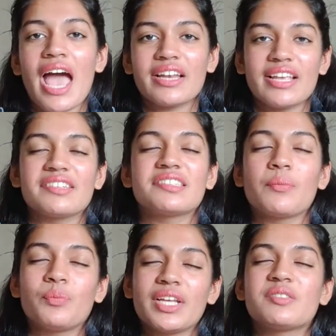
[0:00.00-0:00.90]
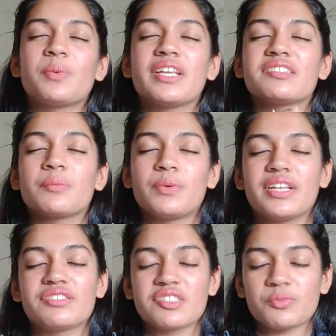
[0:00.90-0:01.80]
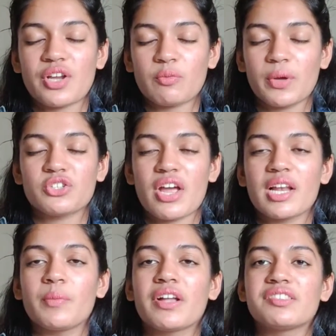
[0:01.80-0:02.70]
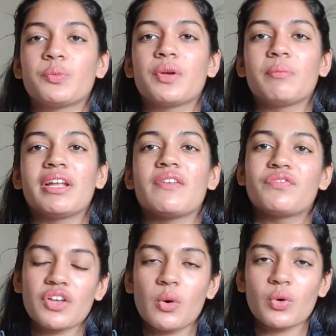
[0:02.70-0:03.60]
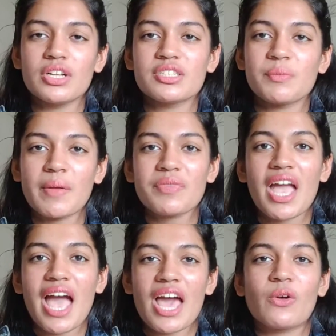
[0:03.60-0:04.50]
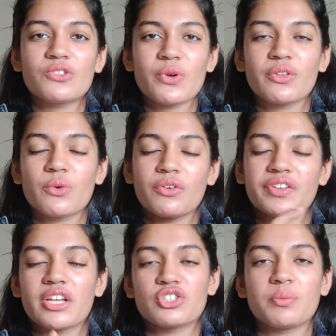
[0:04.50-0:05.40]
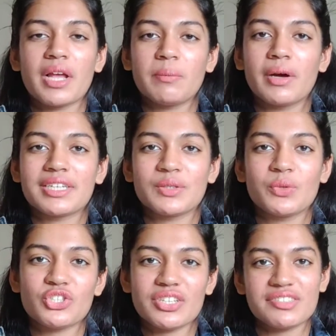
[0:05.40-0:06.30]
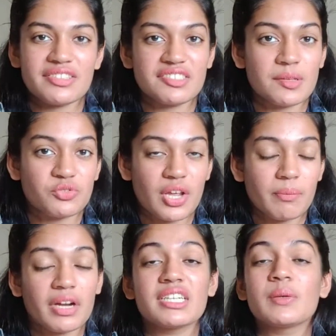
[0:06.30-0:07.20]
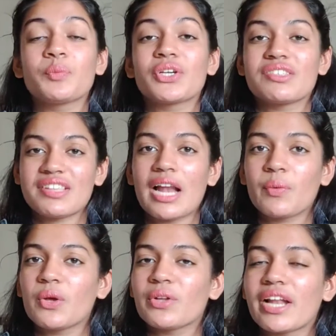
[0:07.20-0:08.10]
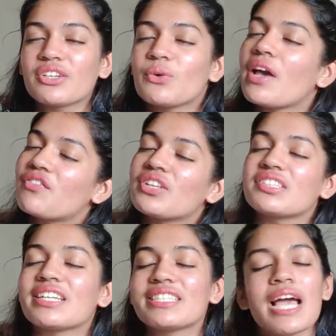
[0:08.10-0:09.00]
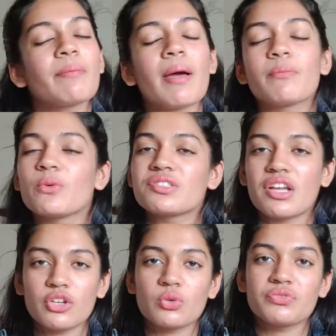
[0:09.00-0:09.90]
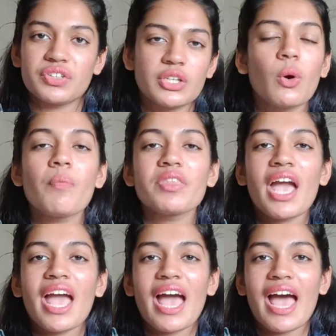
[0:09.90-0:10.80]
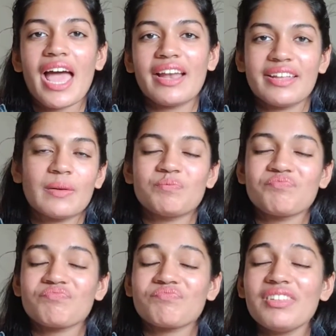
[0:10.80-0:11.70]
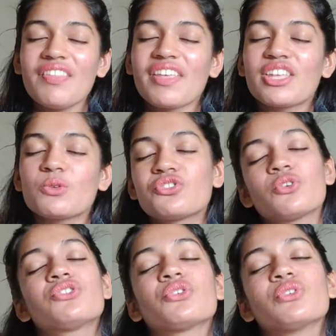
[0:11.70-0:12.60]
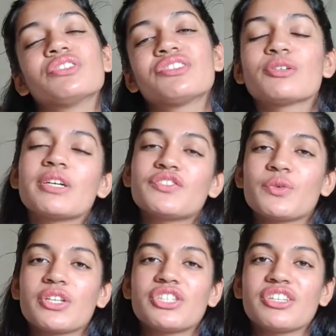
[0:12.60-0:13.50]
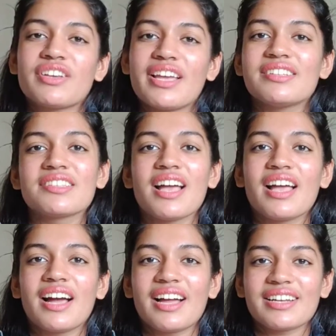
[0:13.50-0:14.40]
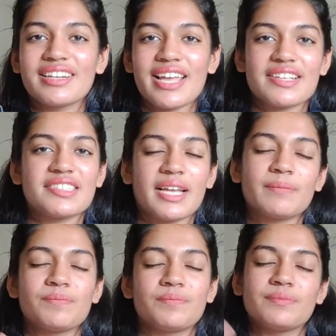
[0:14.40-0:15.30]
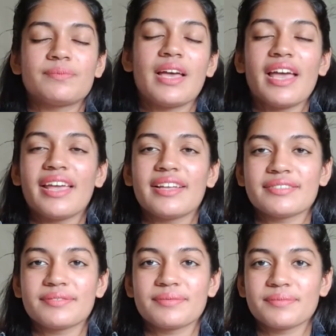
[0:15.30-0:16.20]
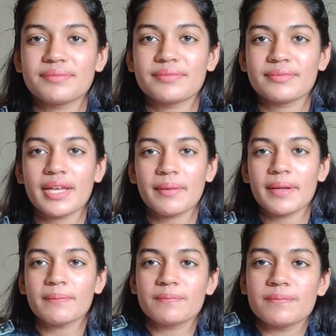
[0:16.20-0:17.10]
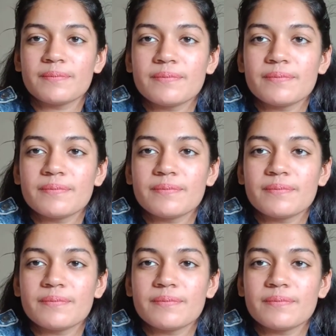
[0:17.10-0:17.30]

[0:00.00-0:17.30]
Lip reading: And yes, please do subscribe to my channel, because it would mean the world to me. And also do the notification bell button, which is next to the subscribe button, because that way you'll get to know every single time I post a new video. And yeah, thank you so much for watching, you guys. Until next time. Bye. Bye.